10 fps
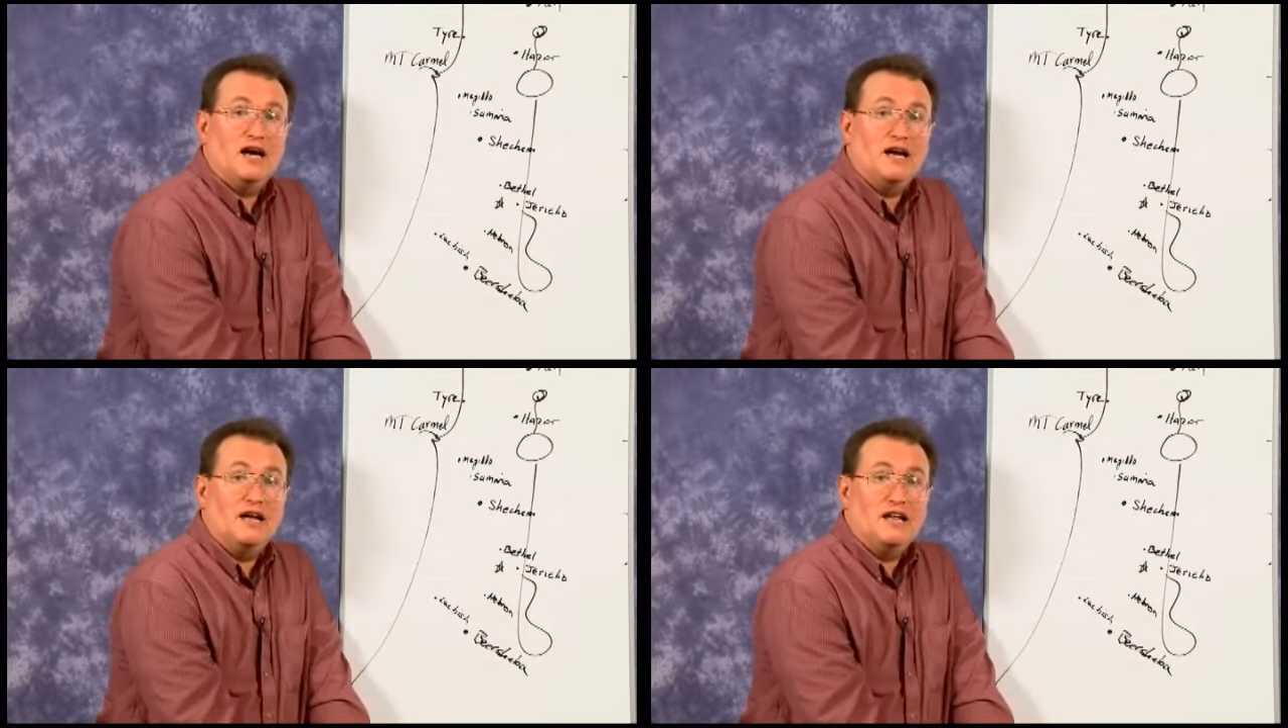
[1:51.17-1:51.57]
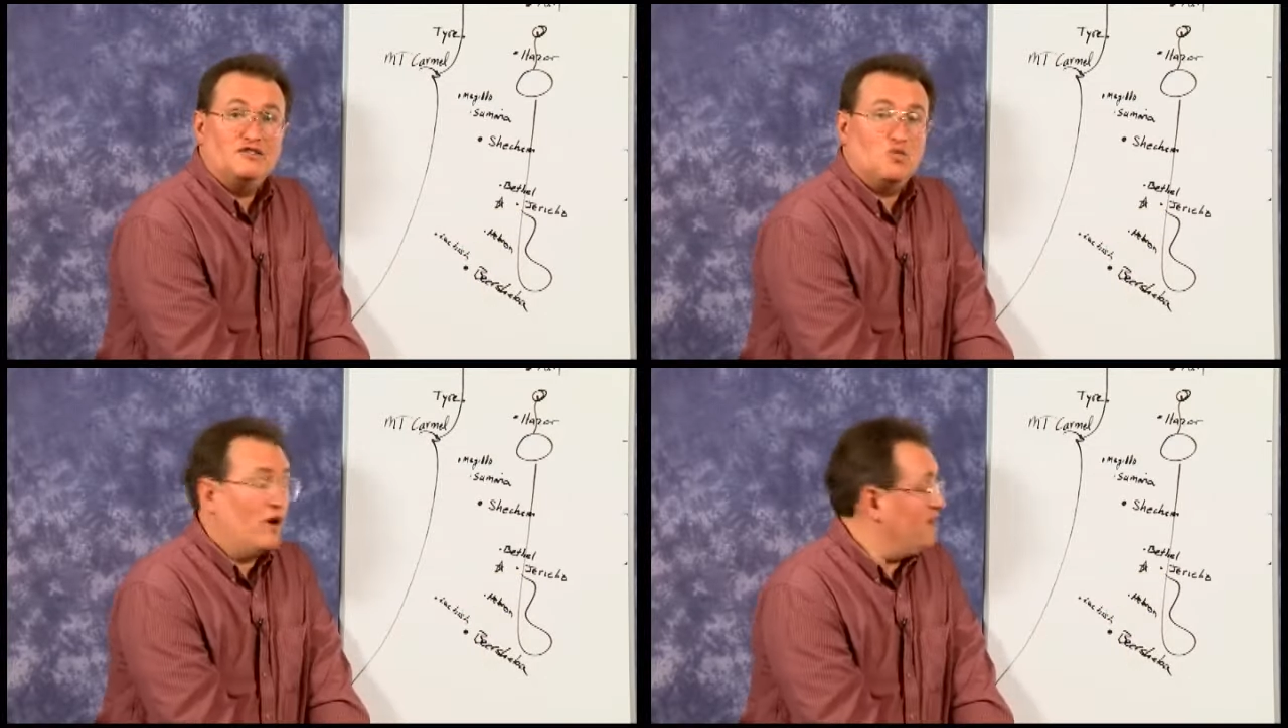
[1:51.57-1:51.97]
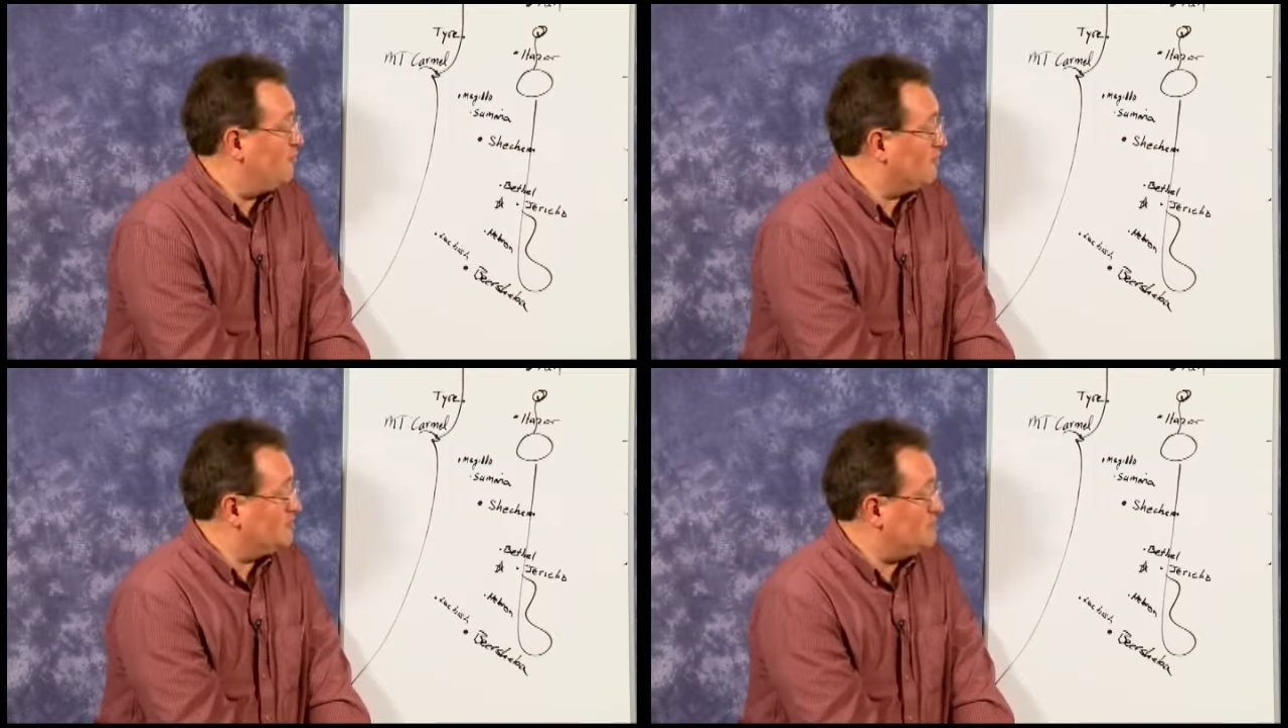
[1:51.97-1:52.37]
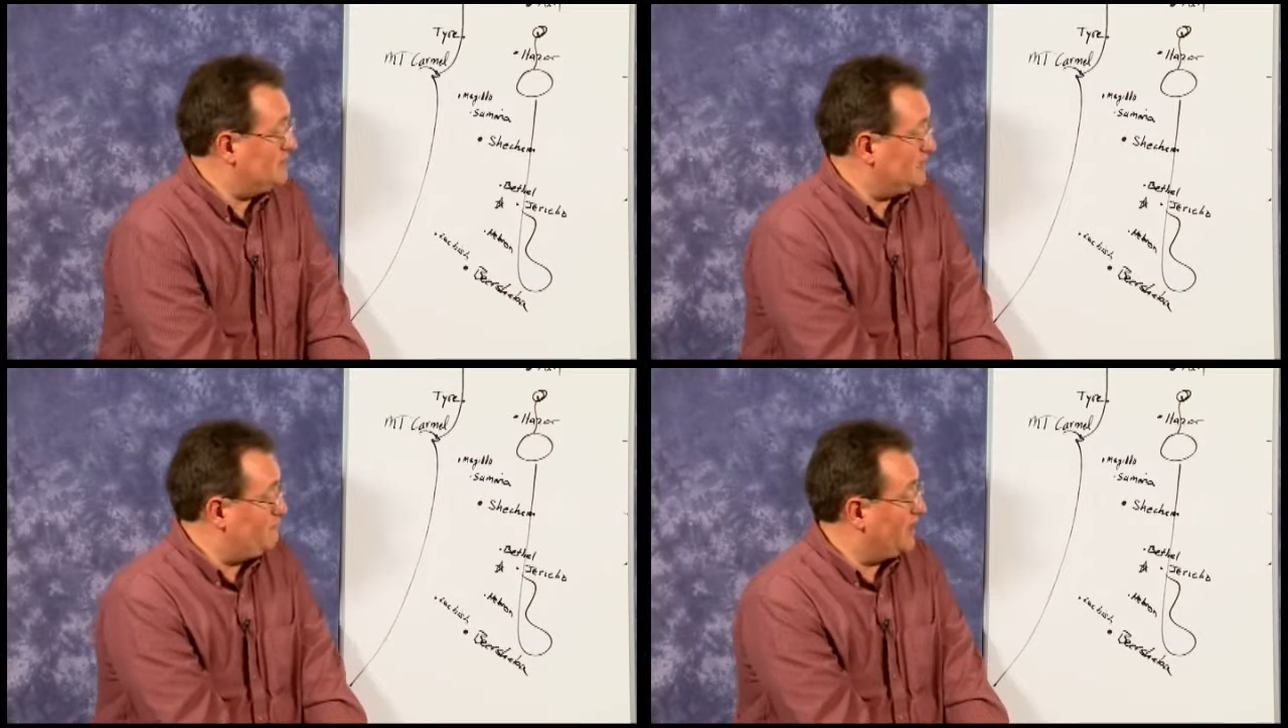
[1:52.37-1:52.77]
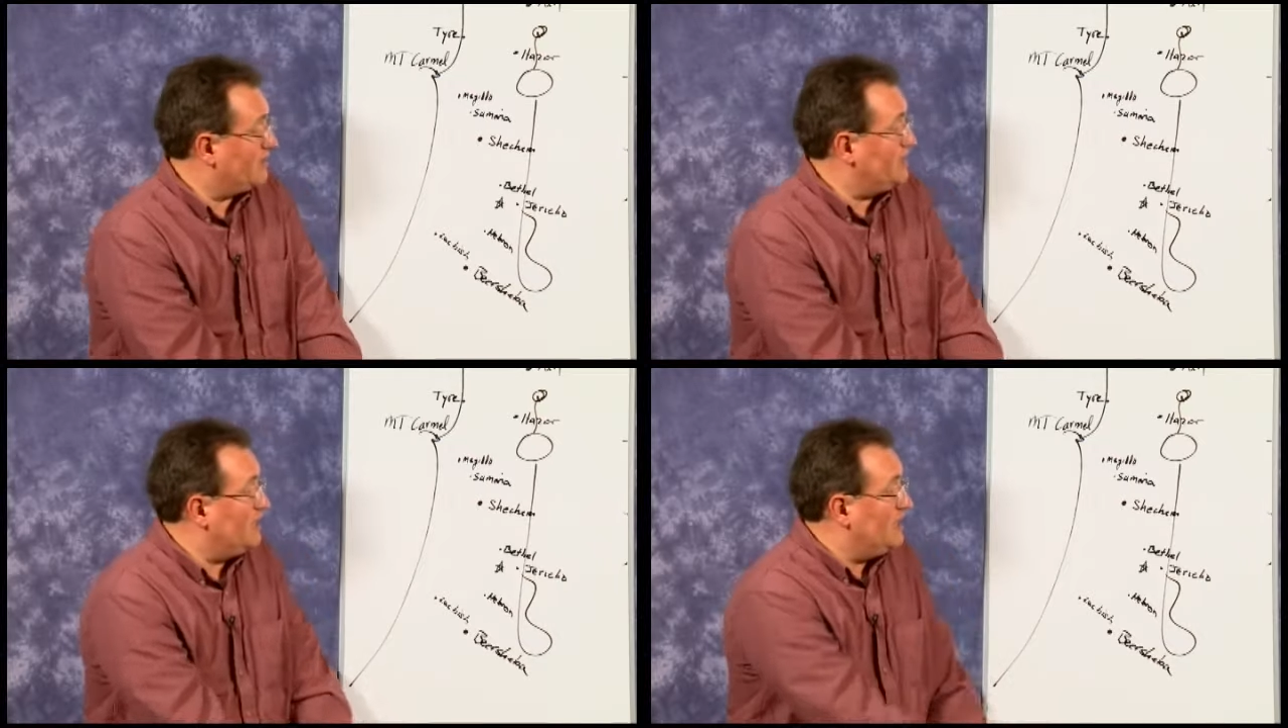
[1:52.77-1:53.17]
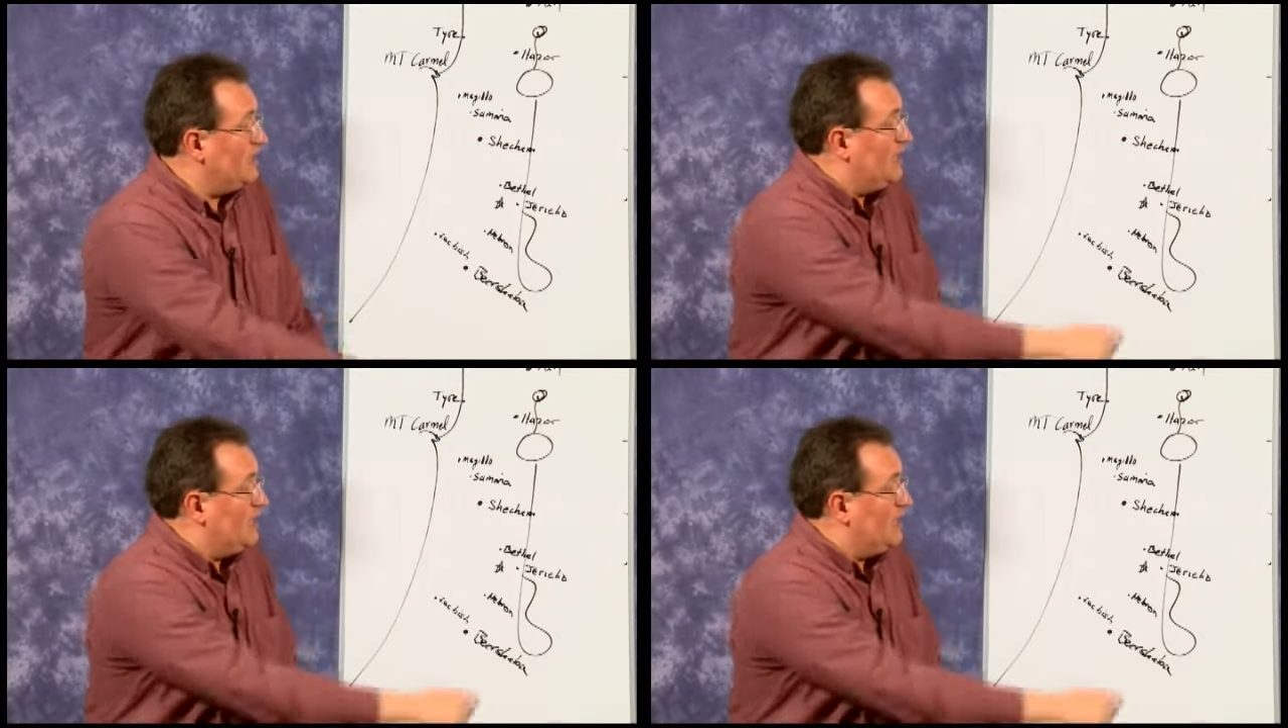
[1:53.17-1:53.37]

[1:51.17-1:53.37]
and his wife were ultimately buried.